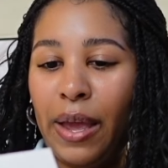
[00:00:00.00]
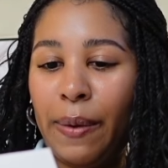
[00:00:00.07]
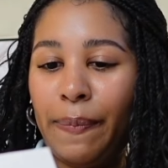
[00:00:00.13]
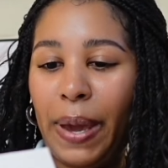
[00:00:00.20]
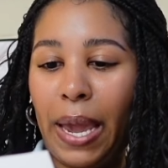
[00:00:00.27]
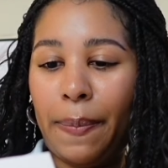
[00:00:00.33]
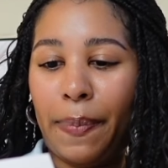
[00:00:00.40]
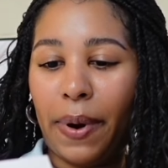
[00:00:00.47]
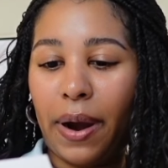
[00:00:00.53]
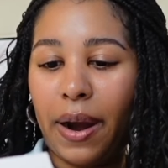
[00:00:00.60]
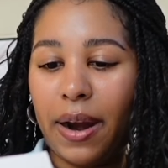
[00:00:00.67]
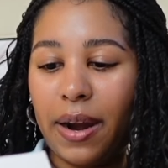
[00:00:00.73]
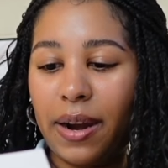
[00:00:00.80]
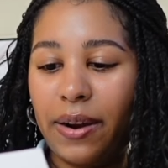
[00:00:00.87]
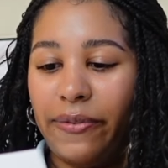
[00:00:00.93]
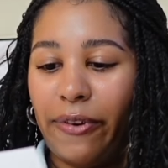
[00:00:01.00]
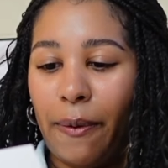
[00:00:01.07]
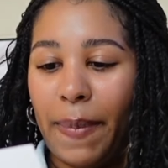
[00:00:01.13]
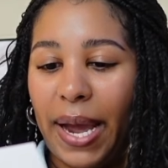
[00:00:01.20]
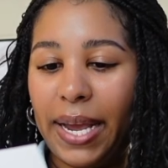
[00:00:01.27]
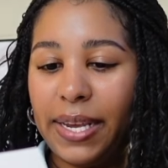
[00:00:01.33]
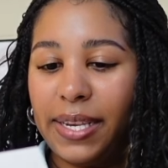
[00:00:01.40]
paper for
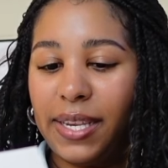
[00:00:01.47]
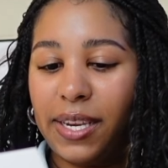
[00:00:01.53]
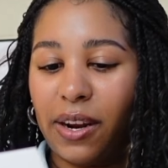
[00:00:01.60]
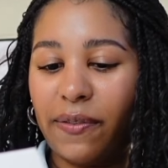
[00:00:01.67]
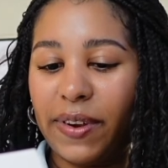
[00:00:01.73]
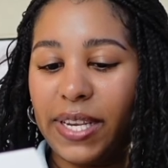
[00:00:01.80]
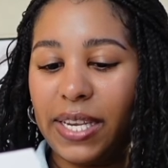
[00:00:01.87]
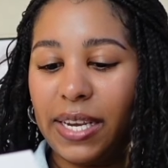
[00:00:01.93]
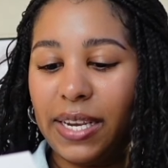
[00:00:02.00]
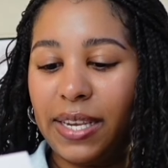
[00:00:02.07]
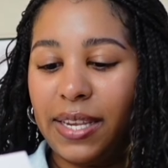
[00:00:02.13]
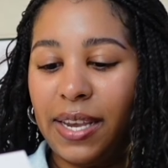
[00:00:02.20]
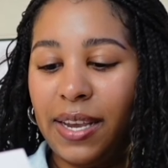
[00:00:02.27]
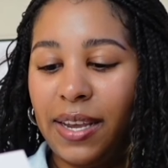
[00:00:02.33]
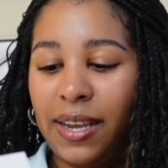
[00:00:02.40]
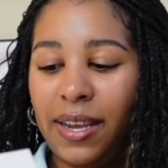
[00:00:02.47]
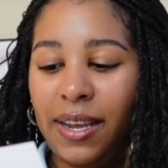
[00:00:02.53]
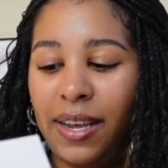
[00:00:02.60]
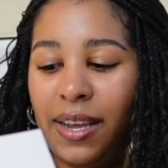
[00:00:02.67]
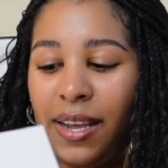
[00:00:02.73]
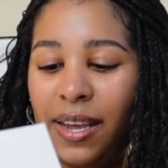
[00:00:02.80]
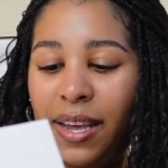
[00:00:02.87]
my services.
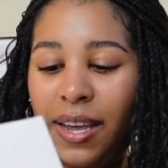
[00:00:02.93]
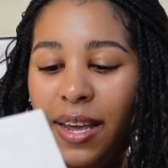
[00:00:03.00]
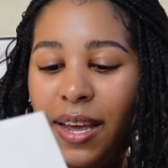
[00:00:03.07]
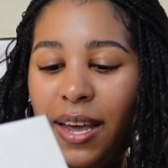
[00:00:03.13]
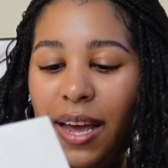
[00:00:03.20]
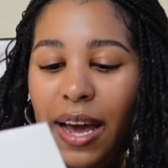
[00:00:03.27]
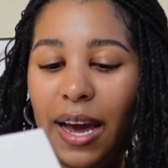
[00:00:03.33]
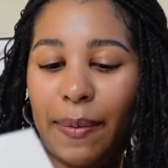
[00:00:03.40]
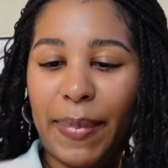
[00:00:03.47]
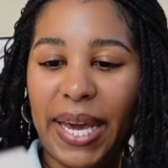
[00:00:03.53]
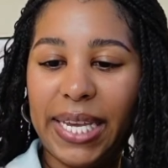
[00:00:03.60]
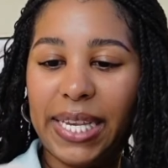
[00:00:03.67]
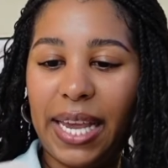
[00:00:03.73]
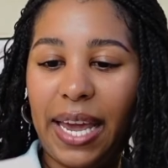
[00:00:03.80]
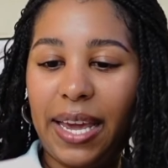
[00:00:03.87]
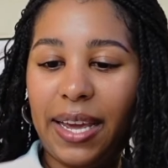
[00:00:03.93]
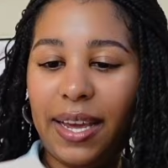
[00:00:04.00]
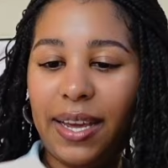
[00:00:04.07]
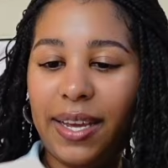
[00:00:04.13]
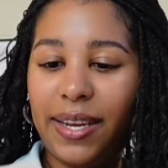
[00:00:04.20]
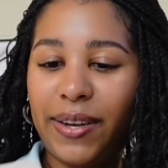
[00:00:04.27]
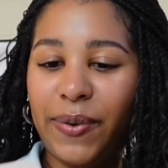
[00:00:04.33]
Amazing,
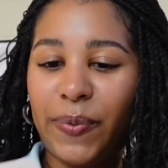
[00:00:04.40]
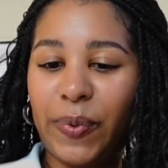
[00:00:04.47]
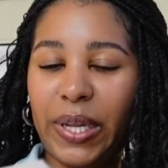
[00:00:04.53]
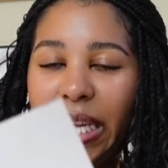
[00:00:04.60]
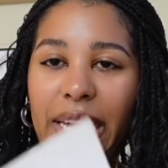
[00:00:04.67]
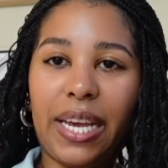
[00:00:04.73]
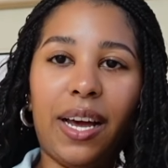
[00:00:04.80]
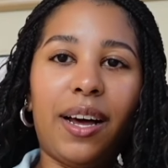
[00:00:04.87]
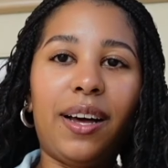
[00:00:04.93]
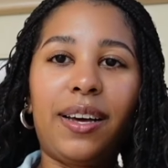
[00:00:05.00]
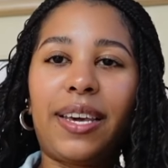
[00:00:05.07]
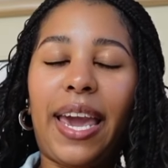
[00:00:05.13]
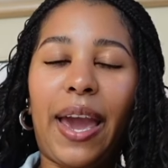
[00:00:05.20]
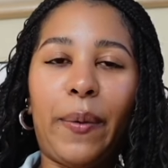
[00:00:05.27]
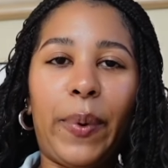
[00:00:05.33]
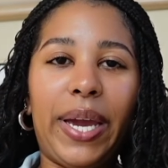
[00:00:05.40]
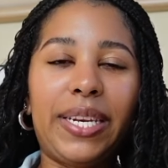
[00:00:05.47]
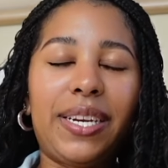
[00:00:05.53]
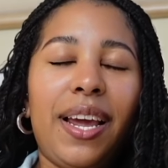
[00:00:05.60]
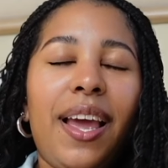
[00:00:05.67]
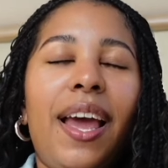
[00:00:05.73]
really, oh, can't wait.